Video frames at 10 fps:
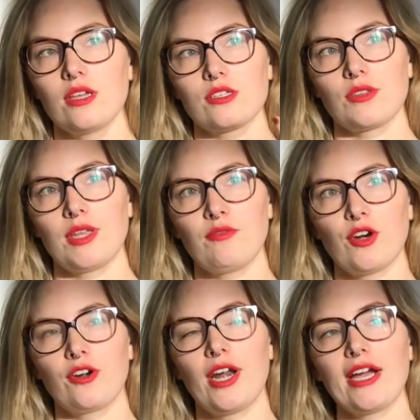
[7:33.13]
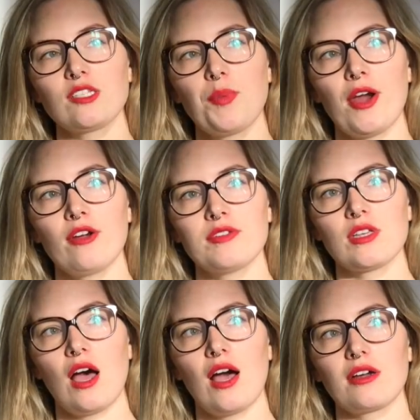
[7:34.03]
So then for her next pair of
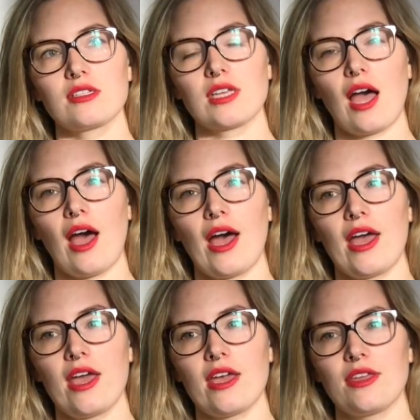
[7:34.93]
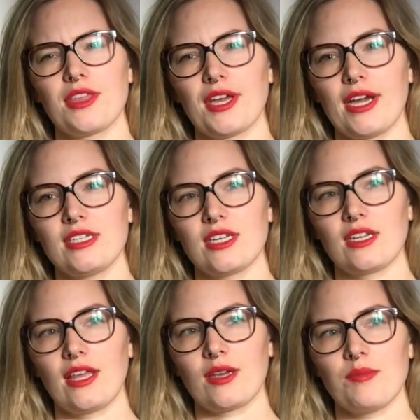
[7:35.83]
socks, I think I
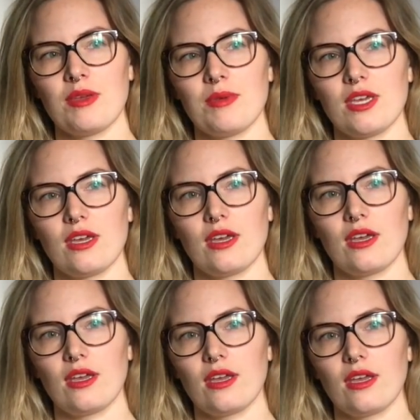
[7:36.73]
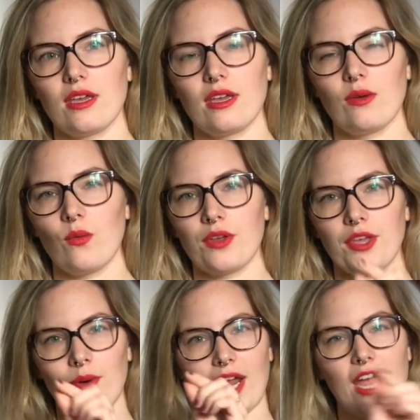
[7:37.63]
did like maybe where
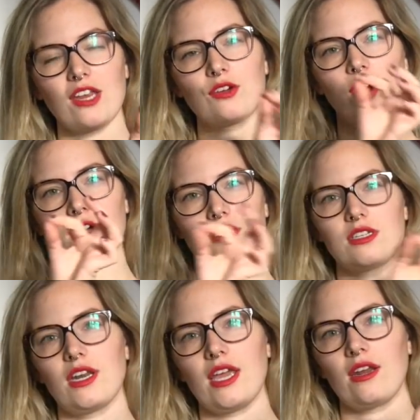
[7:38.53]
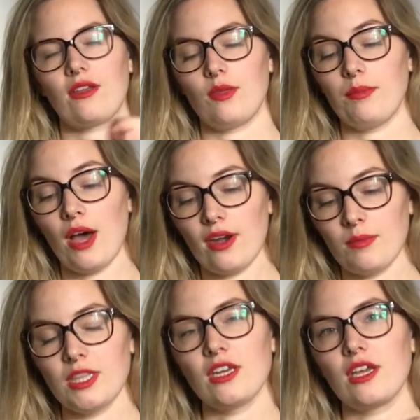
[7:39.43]
there were 8 across and 8 on the
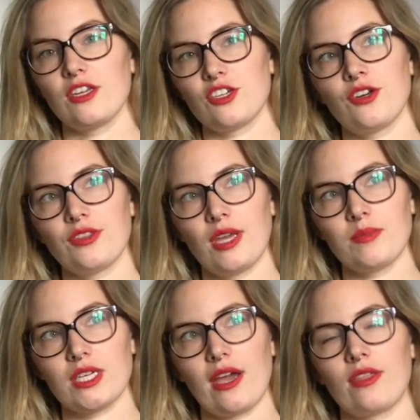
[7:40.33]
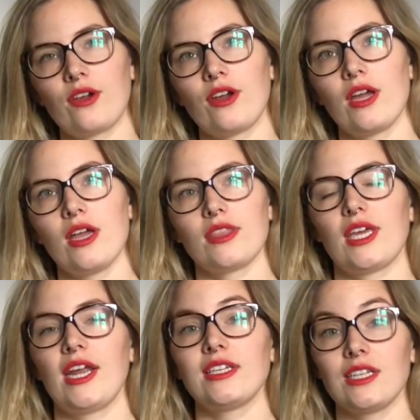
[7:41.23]
bottom, and then Kitchenered them together.
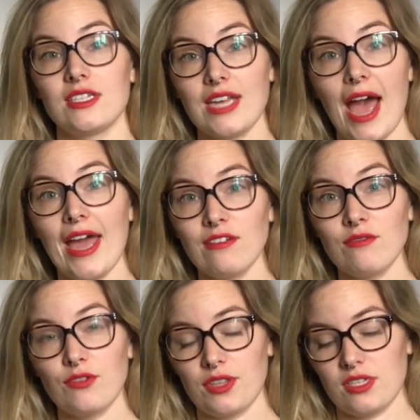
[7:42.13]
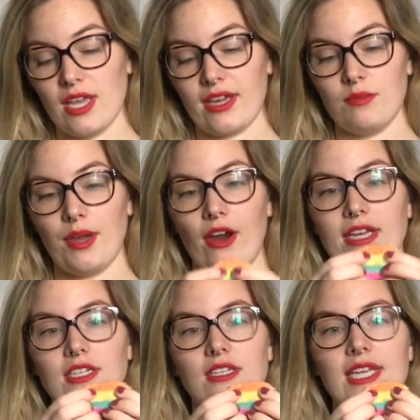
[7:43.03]
Then I did 10 for the second pair.
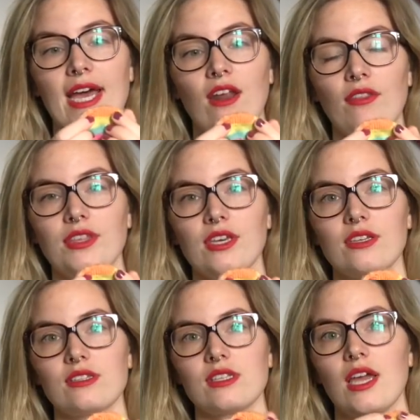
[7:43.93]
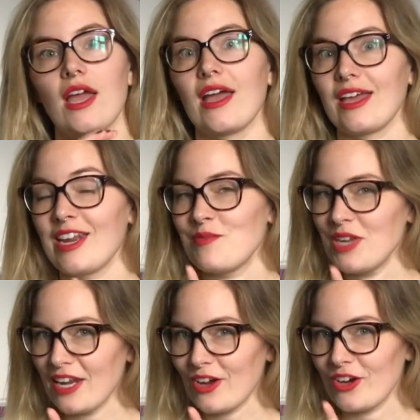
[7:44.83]
I did 10 on these, and I'm
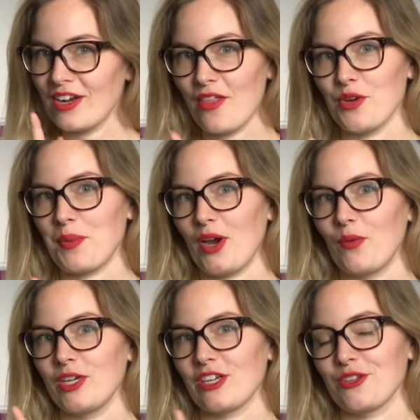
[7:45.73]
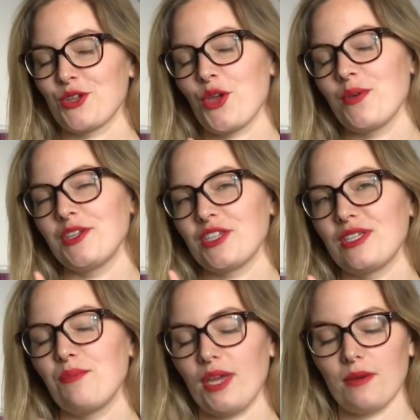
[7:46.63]
knitting her another pair, which I'll show you in
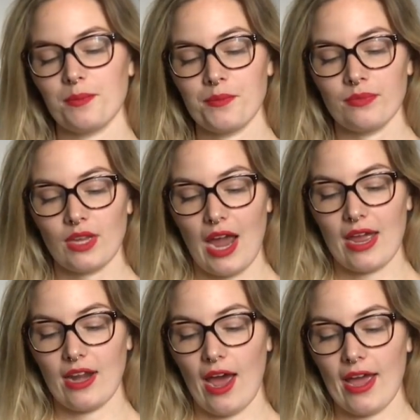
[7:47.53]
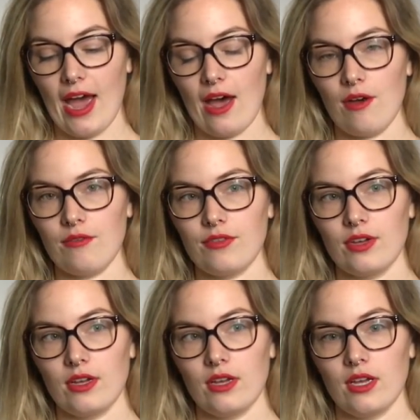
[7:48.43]
just a bit. And I have,
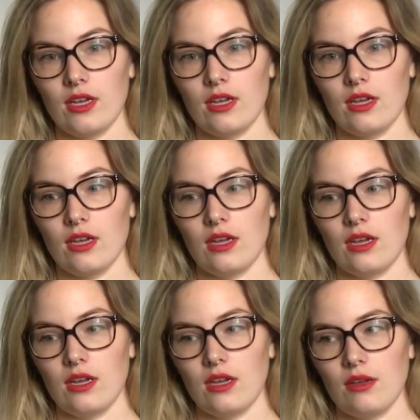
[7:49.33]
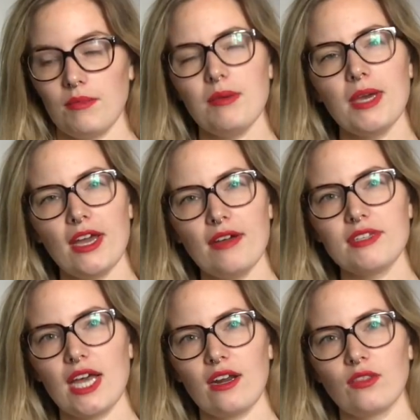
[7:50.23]
maybe I
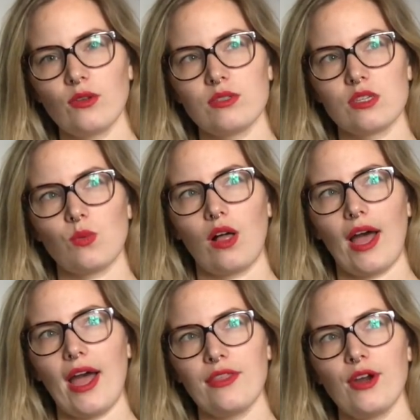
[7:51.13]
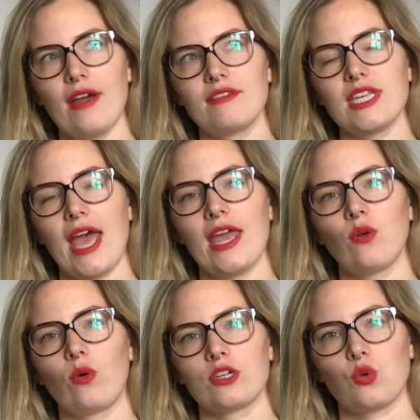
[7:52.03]
have 10 on those as well. I either have
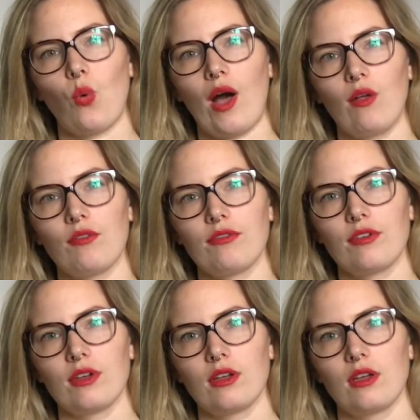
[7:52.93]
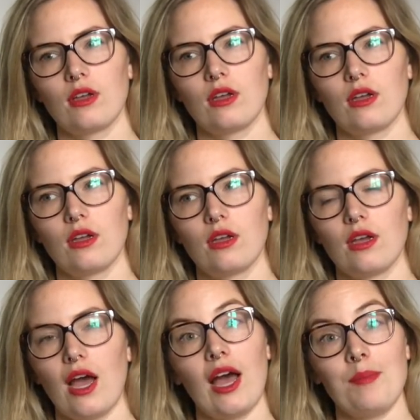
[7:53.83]
10 or 12.
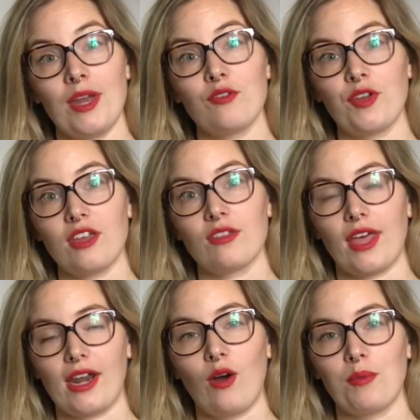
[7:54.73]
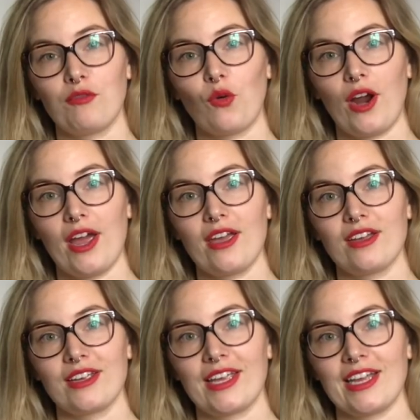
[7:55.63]
I better figure that out before
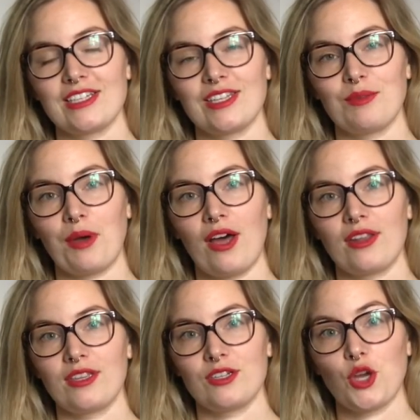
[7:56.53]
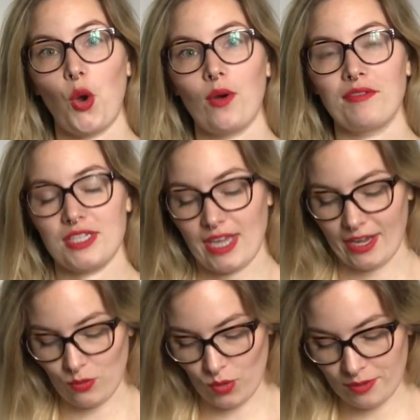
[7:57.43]
I get to the toe of the
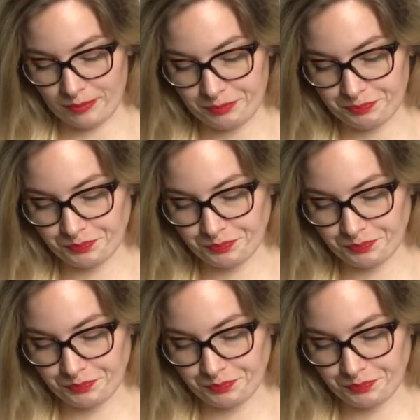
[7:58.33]
second one.